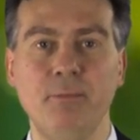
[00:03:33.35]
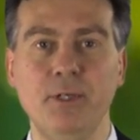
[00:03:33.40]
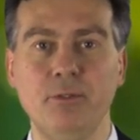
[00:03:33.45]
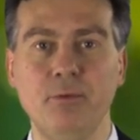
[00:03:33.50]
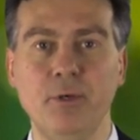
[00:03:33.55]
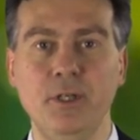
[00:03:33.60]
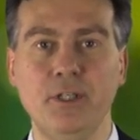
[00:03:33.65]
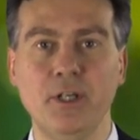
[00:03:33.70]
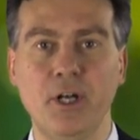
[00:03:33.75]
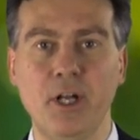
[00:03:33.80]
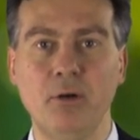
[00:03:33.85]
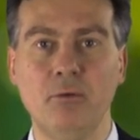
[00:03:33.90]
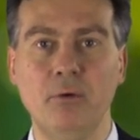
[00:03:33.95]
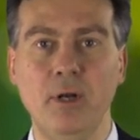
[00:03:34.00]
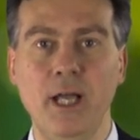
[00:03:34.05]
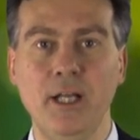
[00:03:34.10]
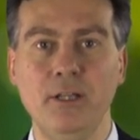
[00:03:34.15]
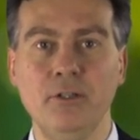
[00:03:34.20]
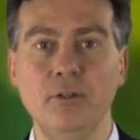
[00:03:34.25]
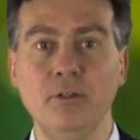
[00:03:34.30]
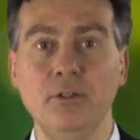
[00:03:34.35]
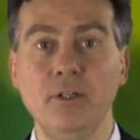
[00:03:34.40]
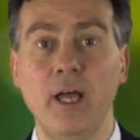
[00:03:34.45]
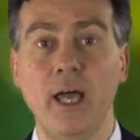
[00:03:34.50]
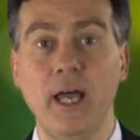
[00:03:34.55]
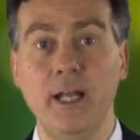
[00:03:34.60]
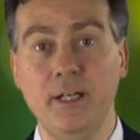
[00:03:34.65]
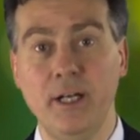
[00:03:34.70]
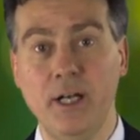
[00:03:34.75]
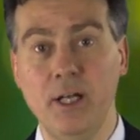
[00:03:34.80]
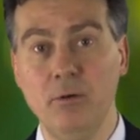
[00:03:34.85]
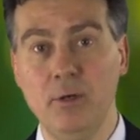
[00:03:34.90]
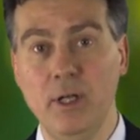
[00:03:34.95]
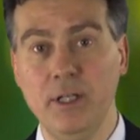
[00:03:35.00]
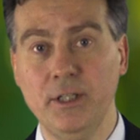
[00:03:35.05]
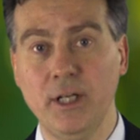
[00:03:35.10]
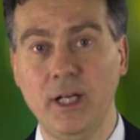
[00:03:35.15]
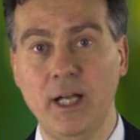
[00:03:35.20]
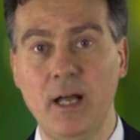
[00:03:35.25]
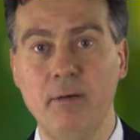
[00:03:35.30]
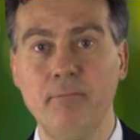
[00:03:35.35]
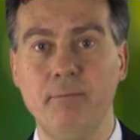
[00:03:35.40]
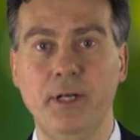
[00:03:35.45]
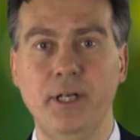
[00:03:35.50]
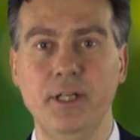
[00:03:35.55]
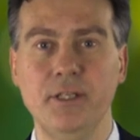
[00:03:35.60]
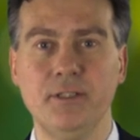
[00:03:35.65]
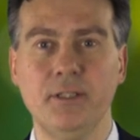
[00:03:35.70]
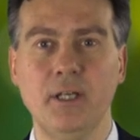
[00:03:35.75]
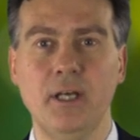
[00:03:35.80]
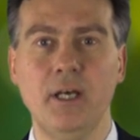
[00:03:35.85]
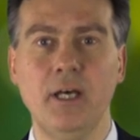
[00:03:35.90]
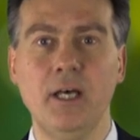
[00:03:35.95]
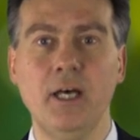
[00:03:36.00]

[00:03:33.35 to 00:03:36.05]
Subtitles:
between the regulator and the regulated companies